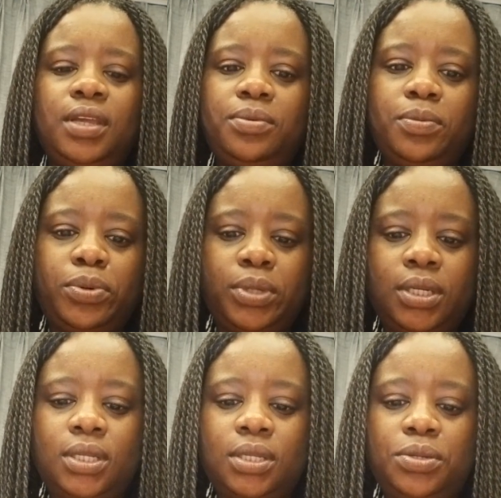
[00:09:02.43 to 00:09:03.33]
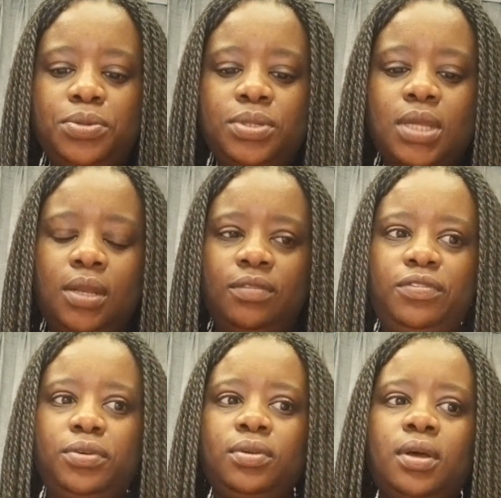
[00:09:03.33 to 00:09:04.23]
get reported in the news, and
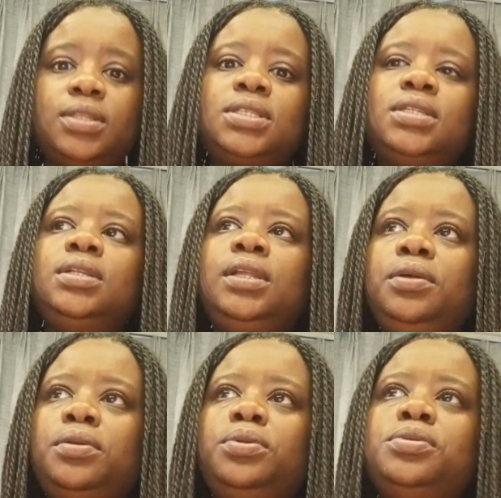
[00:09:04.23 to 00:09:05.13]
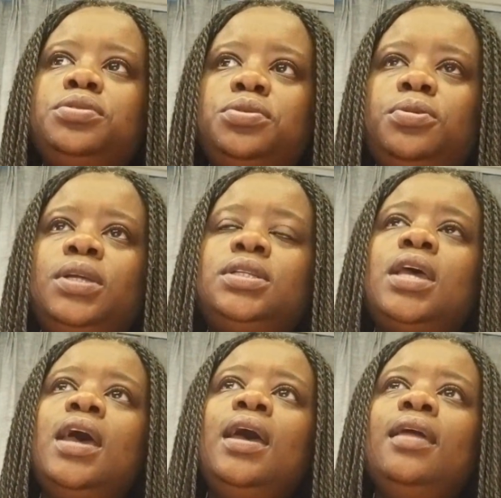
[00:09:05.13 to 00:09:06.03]
if you're constantly glued to it,
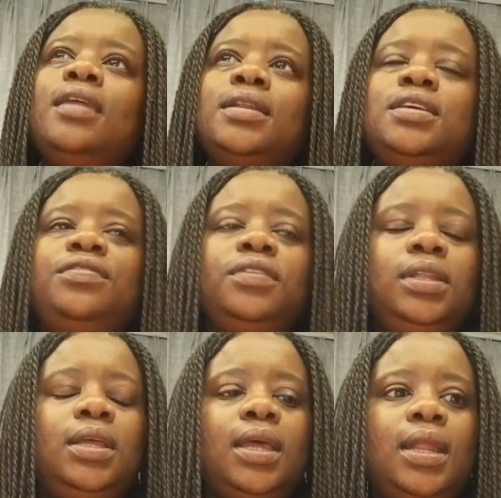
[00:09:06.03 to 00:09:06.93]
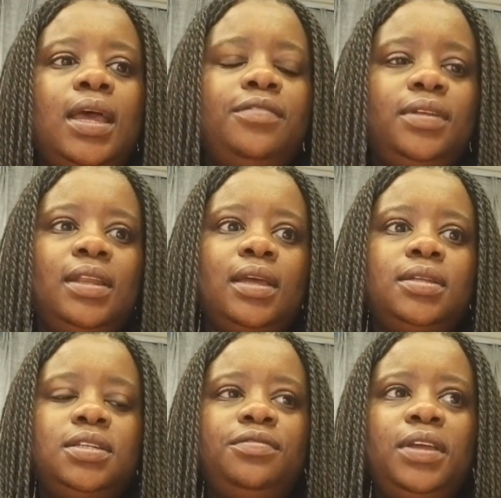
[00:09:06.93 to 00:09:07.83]
that definitely can have a
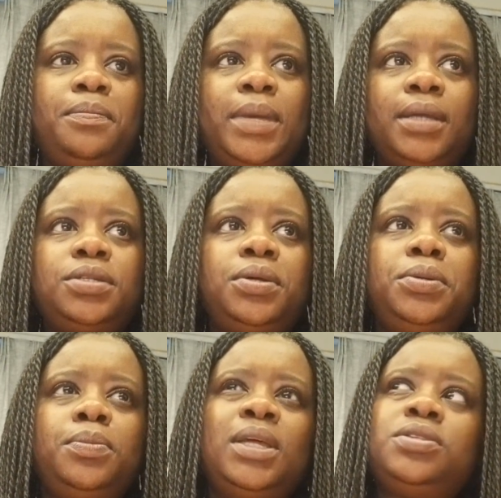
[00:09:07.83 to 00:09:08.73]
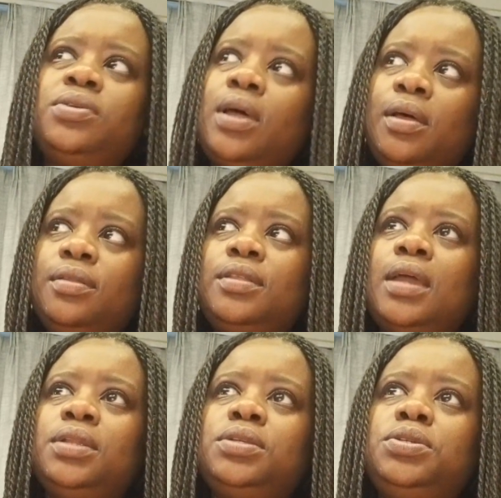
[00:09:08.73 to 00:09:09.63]
negative impact on your mental health
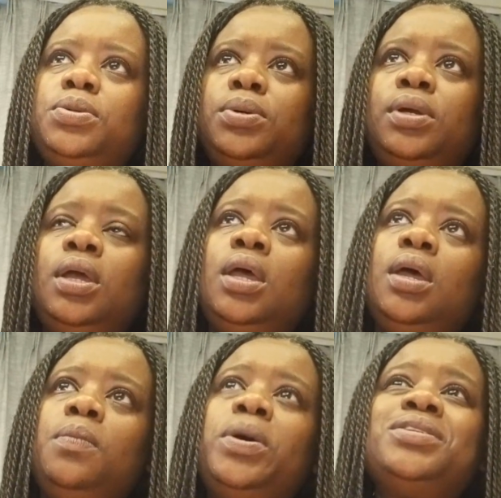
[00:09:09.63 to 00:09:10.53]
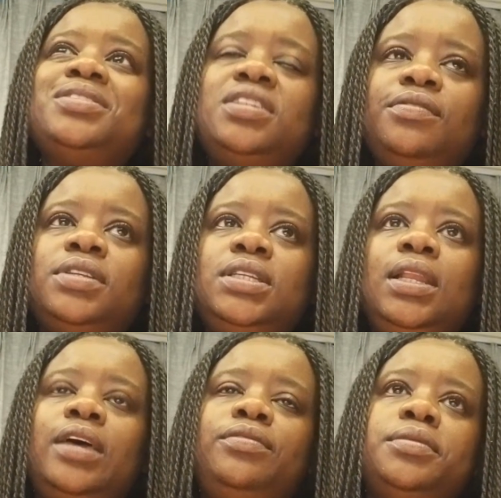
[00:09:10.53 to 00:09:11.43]
and your
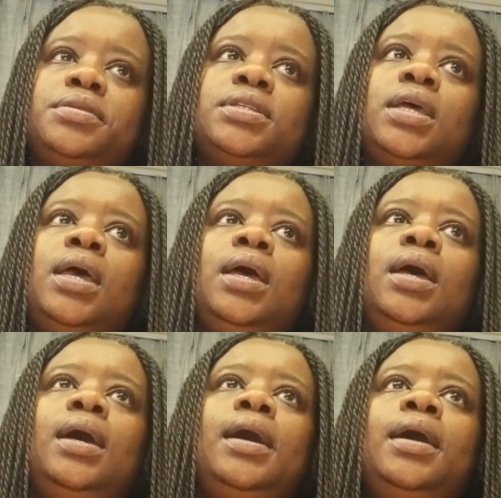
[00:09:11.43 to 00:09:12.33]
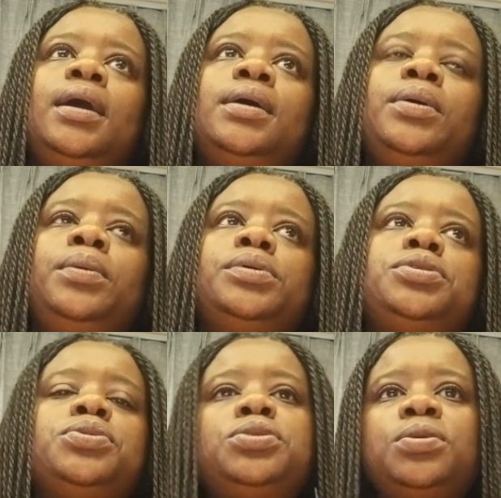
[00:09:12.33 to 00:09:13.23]
positivity levels.
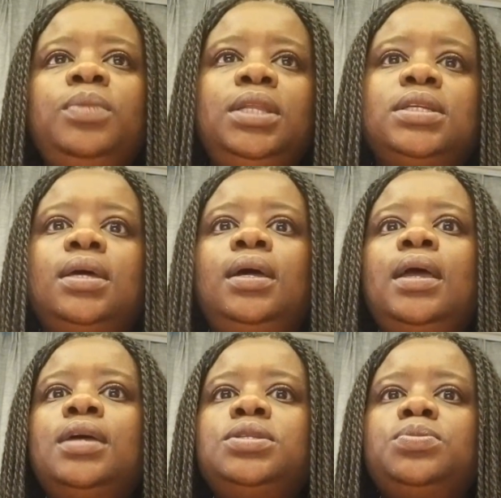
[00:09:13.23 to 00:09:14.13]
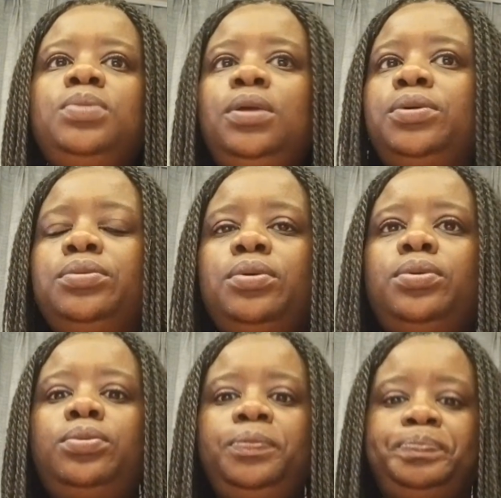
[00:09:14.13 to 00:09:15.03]
Social media, as we all
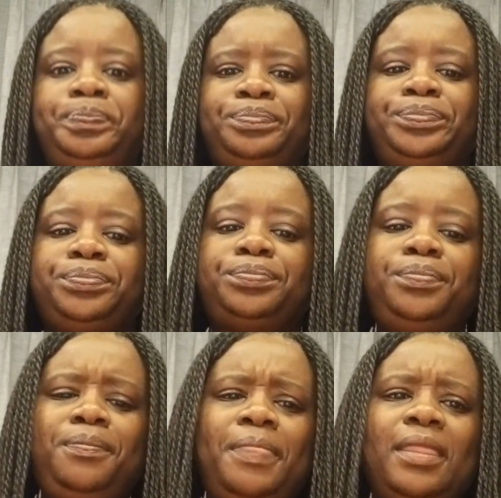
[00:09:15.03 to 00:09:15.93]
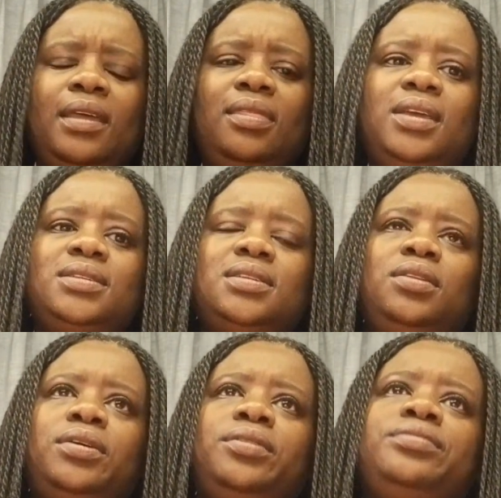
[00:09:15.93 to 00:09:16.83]
know, there's a
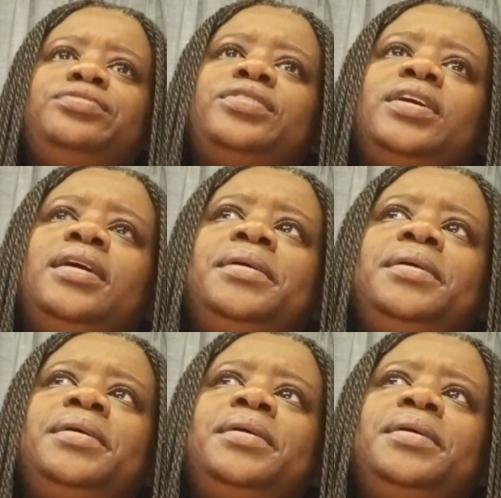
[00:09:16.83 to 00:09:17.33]
lot of